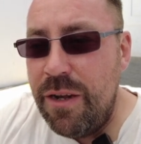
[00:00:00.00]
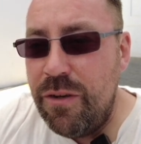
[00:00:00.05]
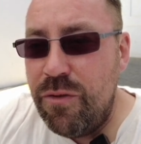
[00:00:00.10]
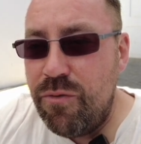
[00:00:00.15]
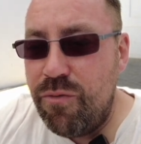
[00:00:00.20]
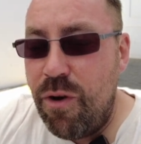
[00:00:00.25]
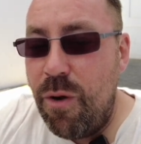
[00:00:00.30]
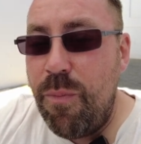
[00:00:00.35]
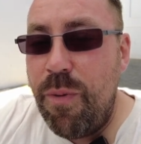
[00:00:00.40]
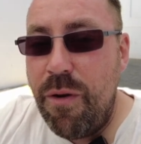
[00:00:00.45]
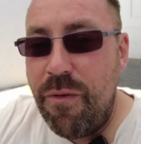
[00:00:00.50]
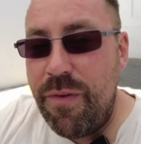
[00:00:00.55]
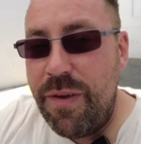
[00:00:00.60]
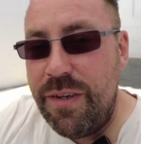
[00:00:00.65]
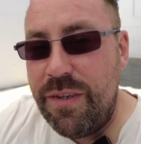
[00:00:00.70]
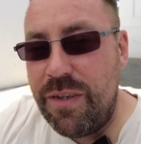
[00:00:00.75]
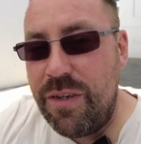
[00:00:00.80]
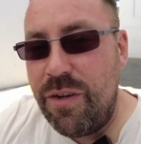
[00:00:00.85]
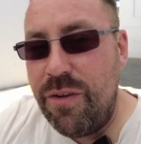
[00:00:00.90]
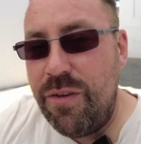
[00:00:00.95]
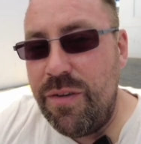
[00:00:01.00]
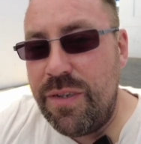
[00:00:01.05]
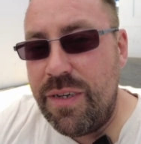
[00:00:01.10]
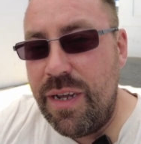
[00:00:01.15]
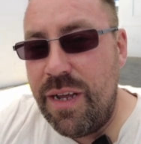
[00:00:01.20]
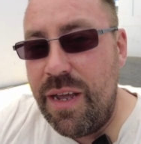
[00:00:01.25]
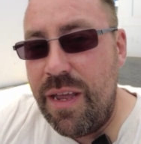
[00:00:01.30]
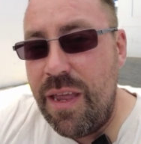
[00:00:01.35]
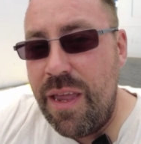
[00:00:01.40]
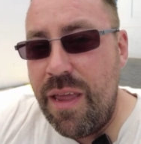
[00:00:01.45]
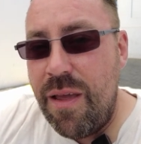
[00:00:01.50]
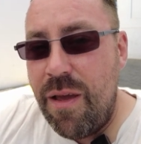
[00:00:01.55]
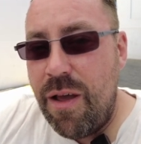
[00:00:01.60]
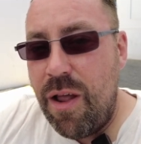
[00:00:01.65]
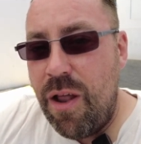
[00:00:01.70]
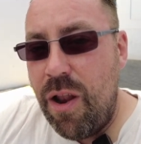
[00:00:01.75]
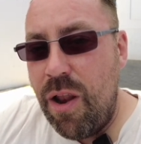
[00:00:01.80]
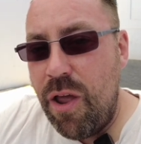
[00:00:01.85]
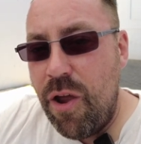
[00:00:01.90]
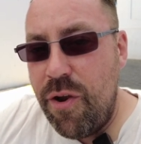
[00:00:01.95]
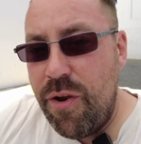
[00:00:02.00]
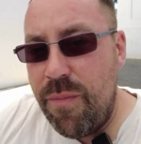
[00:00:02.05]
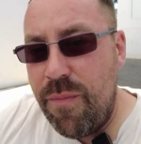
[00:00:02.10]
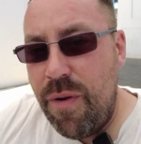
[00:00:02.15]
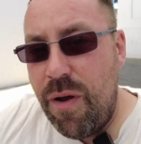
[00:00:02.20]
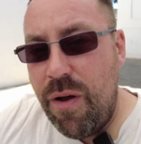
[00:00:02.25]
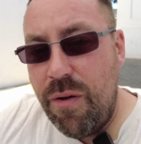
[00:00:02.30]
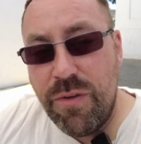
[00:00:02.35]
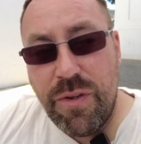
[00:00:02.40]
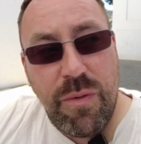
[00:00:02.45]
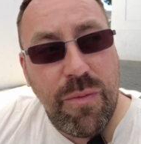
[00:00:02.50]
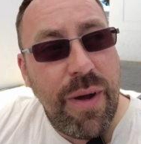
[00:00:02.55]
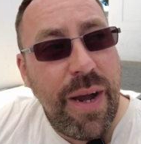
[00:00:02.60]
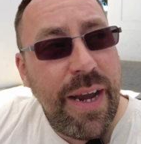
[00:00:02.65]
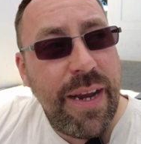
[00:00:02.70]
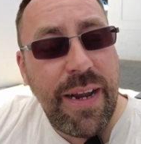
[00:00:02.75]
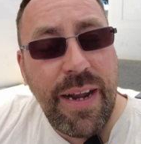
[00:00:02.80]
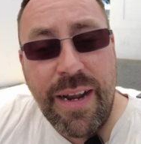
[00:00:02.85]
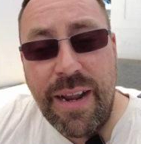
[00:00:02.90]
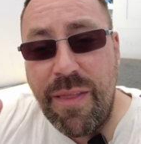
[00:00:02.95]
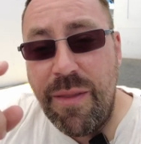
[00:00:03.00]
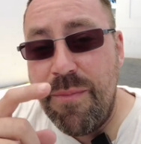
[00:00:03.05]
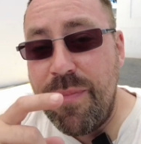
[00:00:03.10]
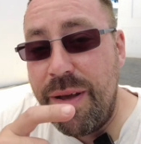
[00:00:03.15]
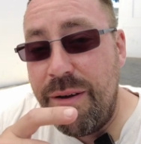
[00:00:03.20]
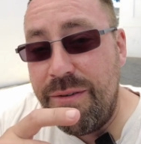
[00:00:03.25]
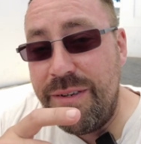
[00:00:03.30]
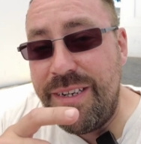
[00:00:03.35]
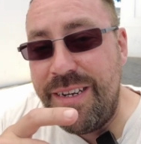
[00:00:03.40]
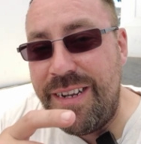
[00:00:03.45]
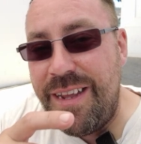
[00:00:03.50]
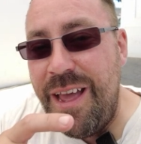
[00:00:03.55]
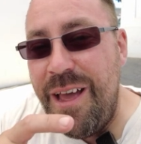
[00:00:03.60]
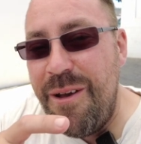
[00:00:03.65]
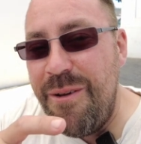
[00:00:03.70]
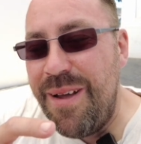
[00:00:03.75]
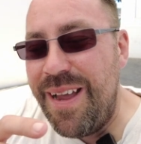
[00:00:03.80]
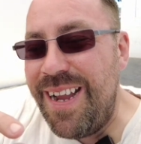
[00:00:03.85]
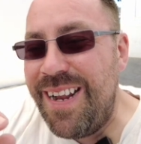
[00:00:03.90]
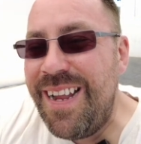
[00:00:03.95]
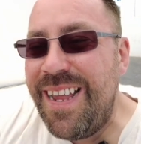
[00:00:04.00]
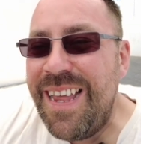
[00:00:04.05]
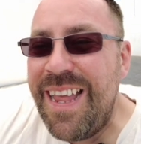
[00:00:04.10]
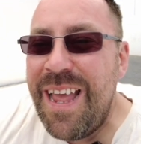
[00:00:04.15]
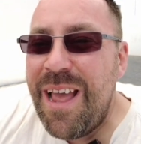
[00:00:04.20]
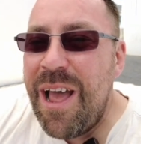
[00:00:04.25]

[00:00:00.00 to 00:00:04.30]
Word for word: drop off his scooter a load of miles away, and now the bells are going